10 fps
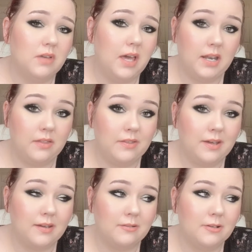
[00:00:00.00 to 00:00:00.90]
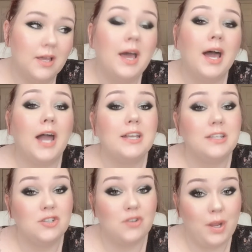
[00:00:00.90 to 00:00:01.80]
anything. I
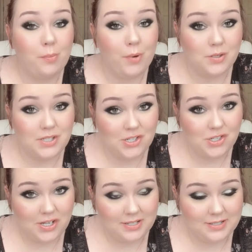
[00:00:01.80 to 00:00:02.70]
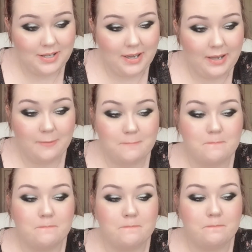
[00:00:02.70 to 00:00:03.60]
did drink a protein shake today.
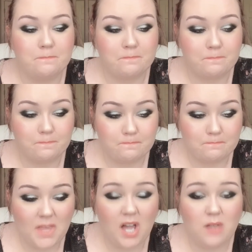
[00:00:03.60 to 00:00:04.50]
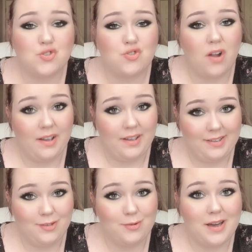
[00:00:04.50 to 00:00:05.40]
I'm
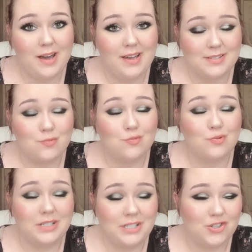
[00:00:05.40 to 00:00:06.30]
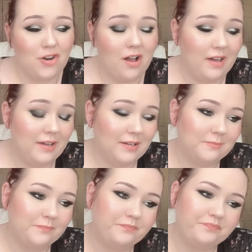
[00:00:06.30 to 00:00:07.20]
trying, you guys, really trying.
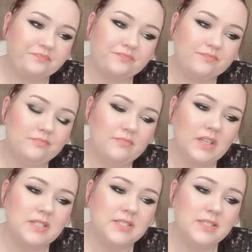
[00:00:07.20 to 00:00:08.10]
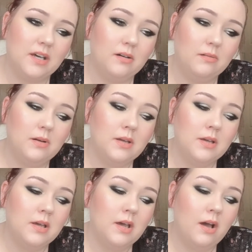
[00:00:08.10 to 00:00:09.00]
So
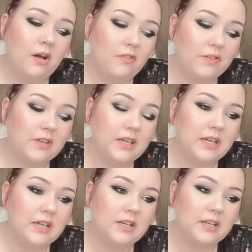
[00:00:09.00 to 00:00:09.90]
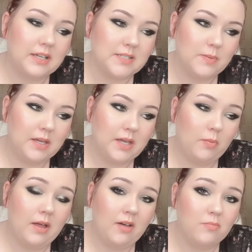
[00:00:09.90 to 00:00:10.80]
hopefully next week I
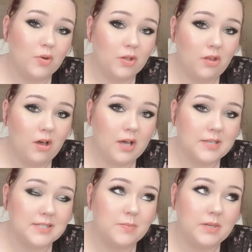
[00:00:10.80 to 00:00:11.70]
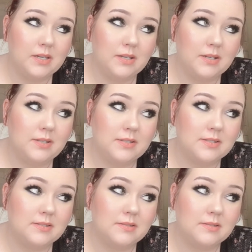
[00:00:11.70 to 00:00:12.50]
will have more loss because